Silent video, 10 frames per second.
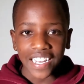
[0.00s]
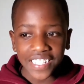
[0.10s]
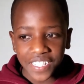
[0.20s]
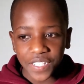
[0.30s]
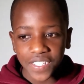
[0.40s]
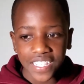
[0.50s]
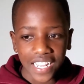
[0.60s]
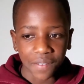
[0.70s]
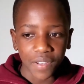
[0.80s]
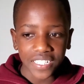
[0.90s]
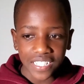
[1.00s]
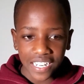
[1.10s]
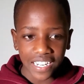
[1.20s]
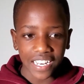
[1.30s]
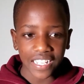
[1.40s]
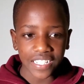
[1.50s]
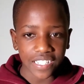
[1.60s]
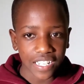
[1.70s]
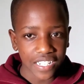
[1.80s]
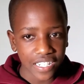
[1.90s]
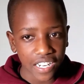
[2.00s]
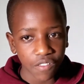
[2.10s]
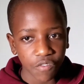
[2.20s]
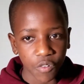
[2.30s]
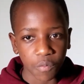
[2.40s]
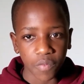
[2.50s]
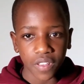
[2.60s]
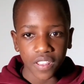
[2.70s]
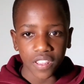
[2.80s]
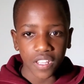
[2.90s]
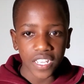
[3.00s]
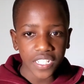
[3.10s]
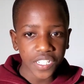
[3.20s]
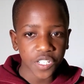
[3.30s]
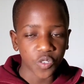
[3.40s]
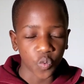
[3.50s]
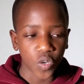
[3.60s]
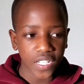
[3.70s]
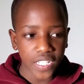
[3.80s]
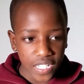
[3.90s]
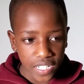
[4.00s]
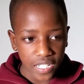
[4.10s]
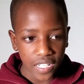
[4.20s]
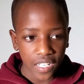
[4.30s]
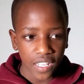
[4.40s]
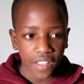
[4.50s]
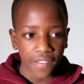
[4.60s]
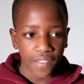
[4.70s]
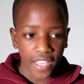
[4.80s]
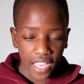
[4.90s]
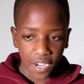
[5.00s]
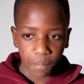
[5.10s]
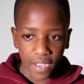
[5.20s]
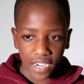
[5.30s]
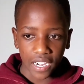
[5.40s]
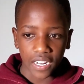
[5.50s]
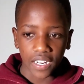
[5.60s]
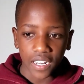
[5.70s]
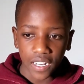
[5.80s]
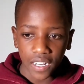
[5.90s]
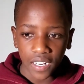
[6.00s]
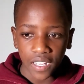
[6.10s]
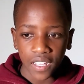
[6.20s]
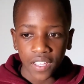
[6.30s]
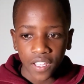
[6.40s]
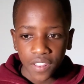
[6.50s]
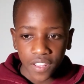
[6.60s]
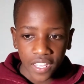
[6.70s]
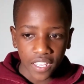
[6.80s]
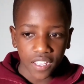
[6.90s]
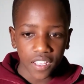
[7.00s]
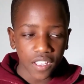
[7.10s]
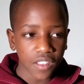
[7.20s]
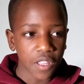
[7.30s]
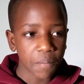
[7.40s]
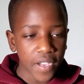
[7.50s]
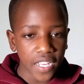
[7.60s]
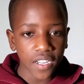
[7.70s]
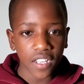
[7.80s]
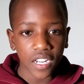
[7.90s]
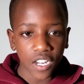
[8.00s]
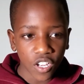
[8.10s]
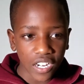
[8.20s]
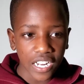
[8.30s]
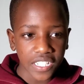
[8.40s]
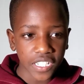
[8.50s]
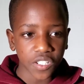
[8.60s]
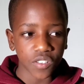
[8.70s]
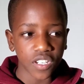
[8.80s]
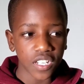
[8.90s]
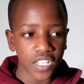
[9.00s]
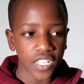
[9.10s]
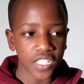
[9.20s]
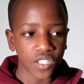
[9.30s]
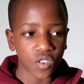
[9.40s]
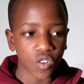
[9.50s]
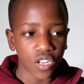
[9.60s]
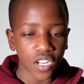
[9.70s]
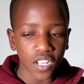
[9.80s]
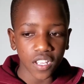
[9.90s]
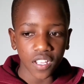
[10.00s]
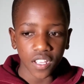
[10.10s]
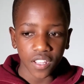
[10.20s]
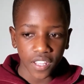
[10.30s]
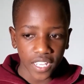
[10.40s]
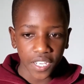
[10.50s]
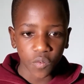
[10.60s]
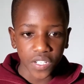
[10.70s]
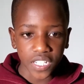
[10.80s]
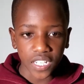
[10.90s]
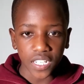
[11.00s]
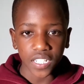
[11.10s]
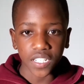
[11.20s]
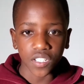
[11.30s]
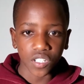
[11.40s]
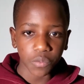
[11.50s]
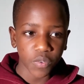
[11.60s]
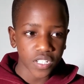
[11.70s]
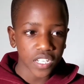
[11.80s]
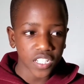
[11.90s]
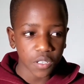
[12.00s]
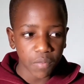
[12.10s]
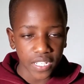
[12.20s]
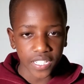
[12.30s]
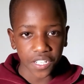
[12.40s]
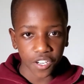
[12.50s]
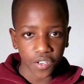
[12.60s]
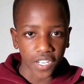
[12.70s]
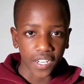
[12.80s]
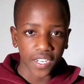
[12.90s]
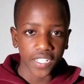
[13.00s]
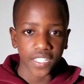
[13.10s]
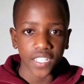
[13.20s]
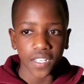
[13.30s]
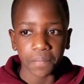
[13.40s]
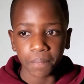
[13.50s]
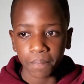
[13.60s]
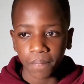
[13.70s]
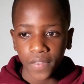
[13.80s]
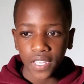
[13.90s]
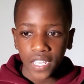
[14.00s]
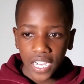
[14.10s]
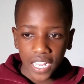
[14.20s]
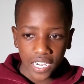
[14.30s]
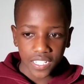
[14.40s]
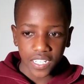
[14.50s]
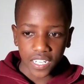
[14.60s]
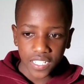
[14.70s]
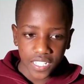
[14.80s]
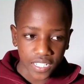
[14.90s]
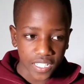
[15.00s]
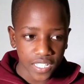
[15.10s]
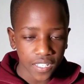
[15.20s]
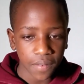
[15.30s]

Latitudes are imaginary lines that run from east to west. They are parallel. They, the main latitude is called the equator. It is represented by 0 degrees. Characteristics.